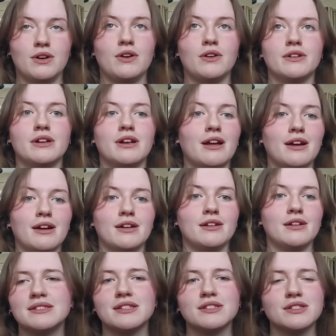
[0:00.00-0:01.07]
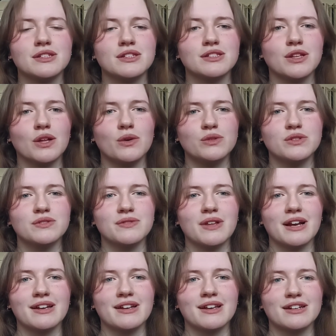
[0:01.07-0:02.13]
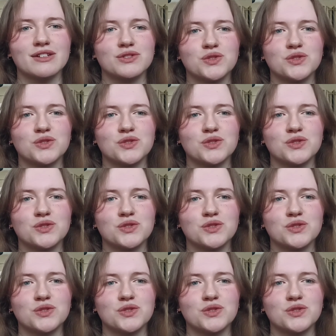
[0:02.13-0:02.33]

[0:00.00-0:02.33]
online, there's loads of like natural